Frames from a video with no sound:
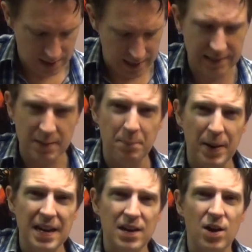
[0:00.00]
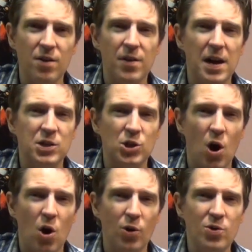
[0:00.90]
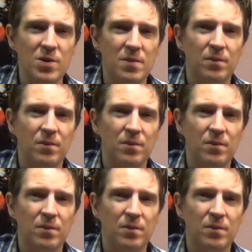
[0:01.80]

It's a bend of a tone,